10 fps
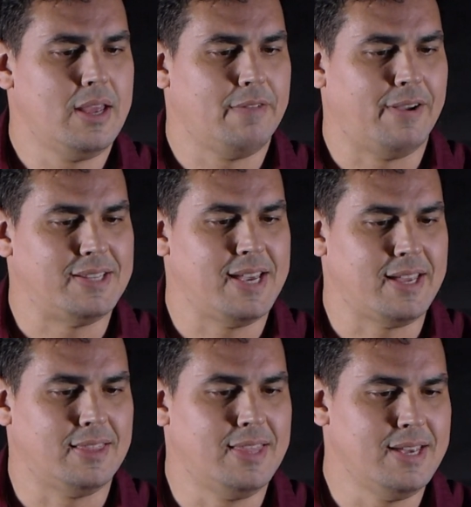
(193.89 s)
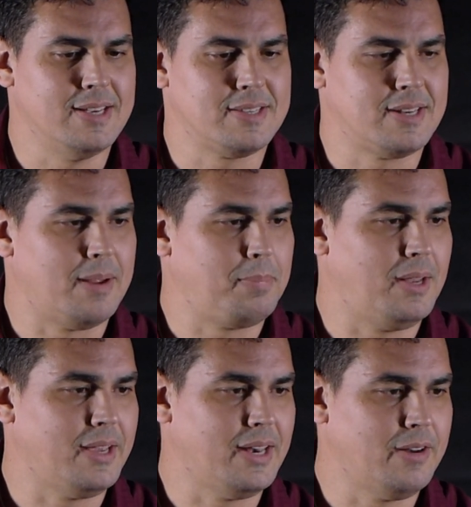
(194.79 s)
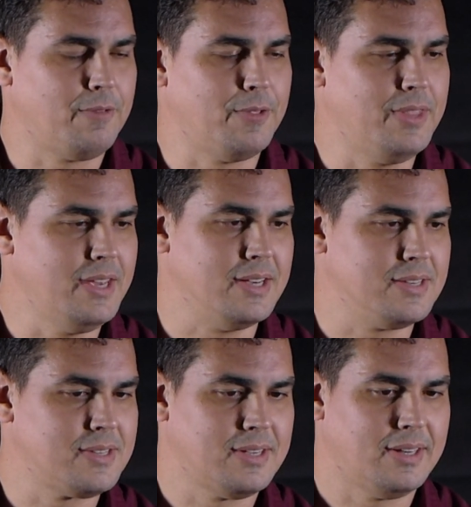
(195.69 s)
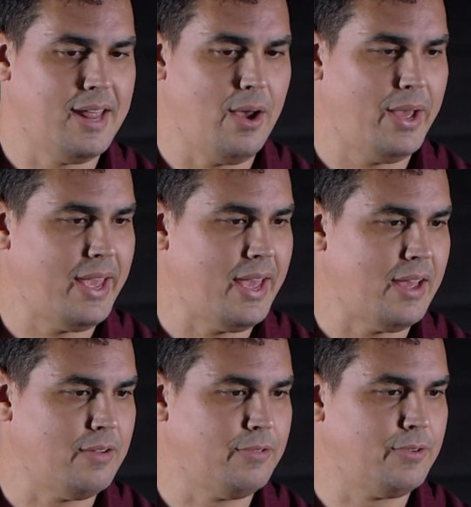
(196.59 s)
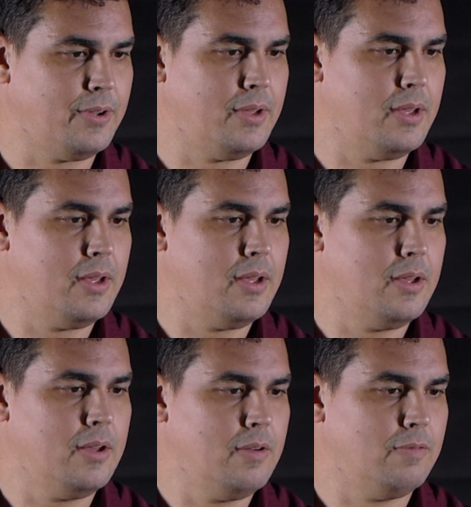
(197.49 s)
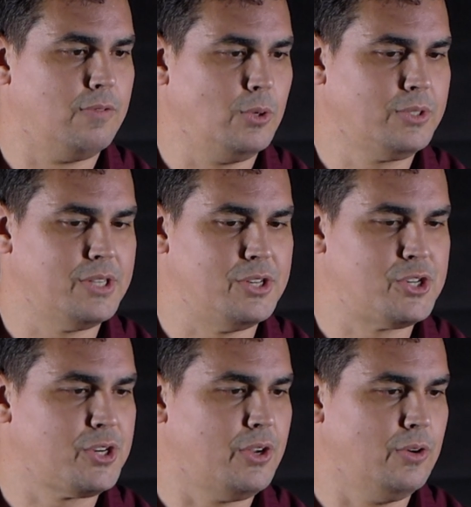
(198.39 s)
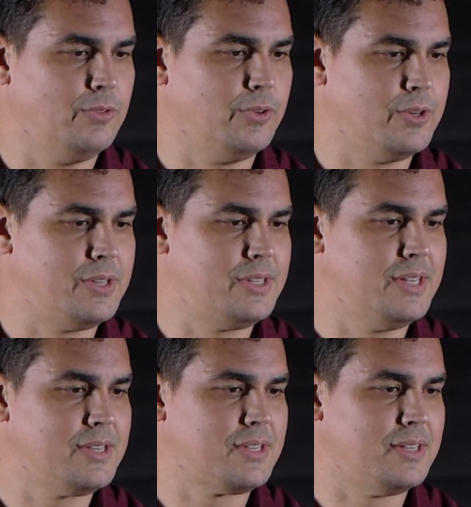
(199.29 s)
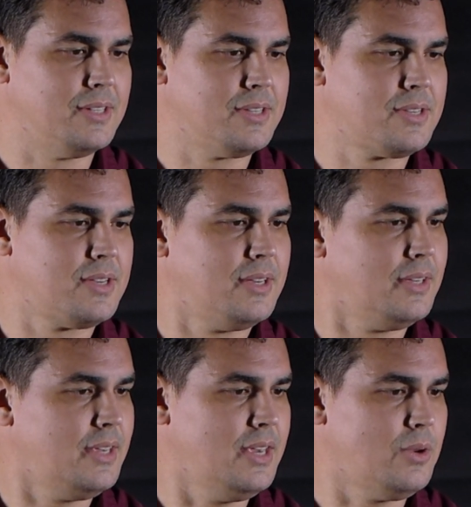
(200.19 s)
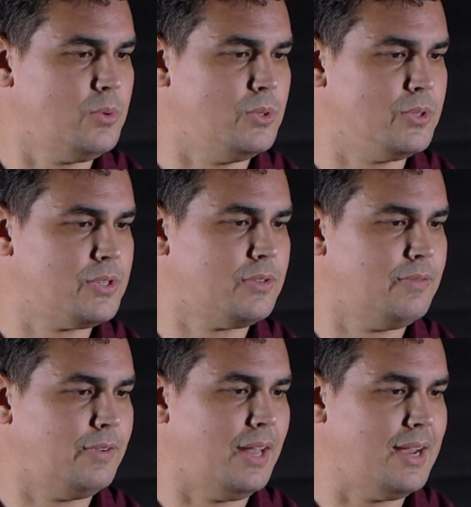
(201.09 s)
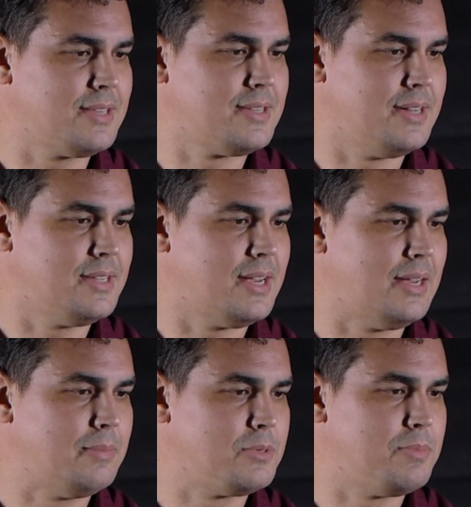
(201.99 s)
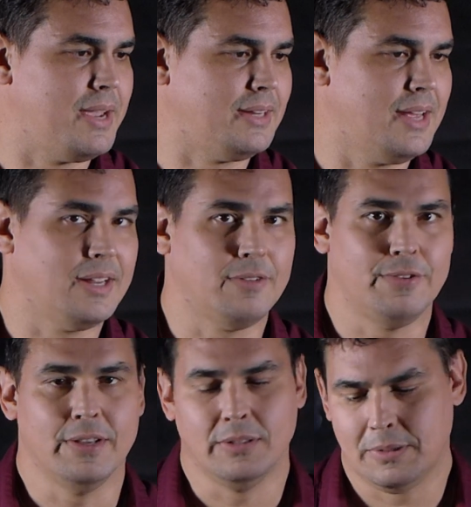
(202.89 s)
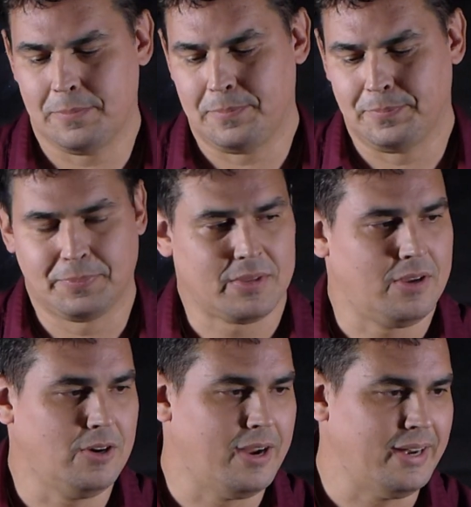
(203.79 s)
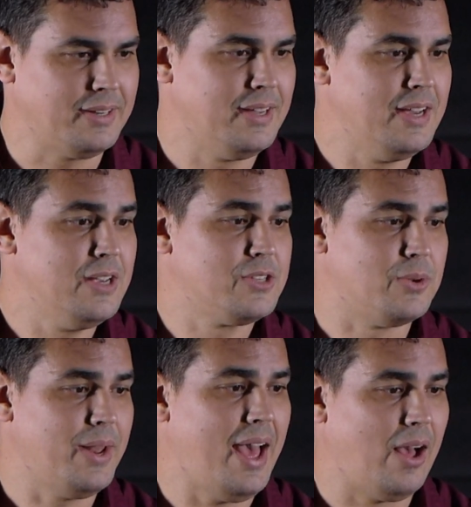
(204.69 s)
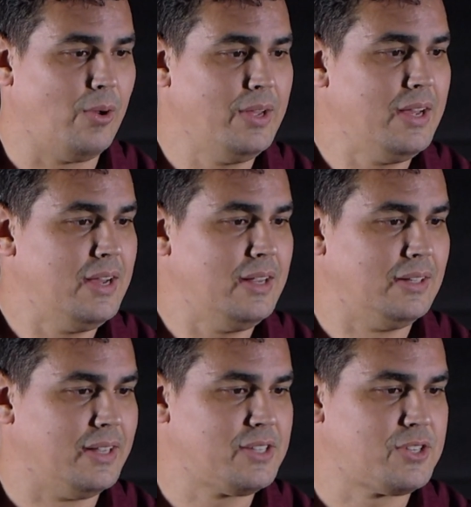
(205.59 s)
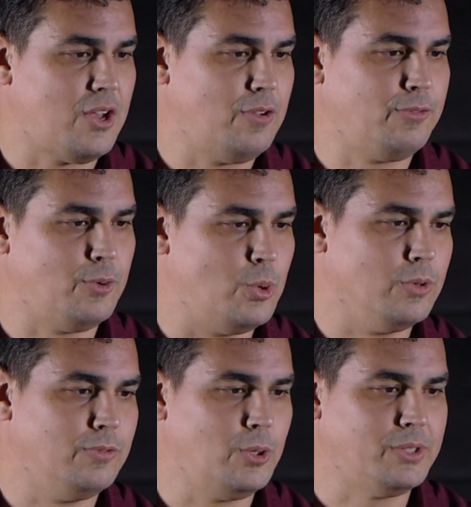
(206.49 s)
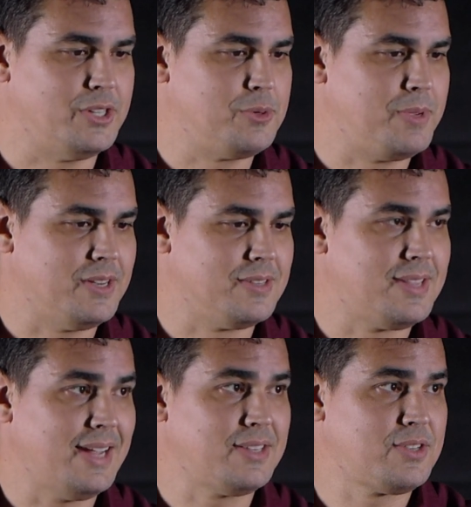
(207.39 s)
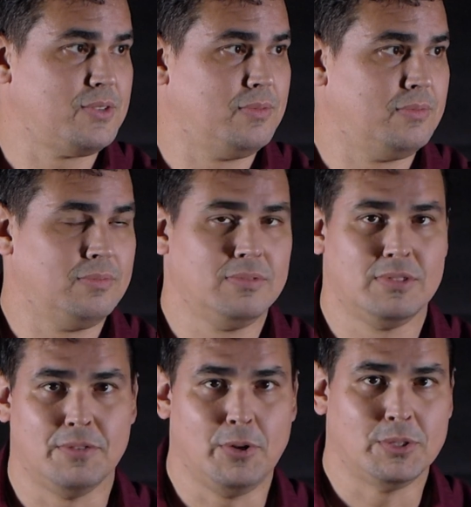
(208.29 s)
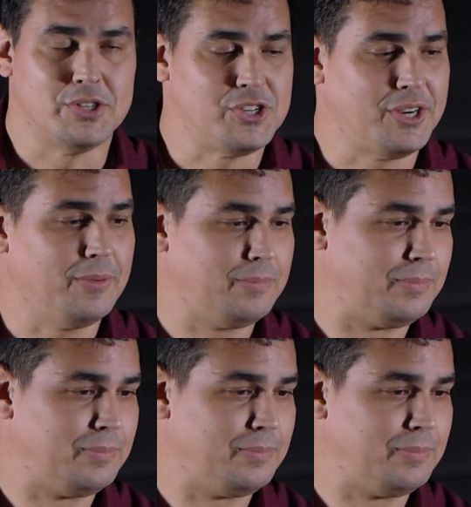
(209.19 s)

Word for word: If I take this and I plug it in for this, now I have voltage over distance equals velocity times magnetic field. All right, so now let's solve for voltage because that's the voltage here.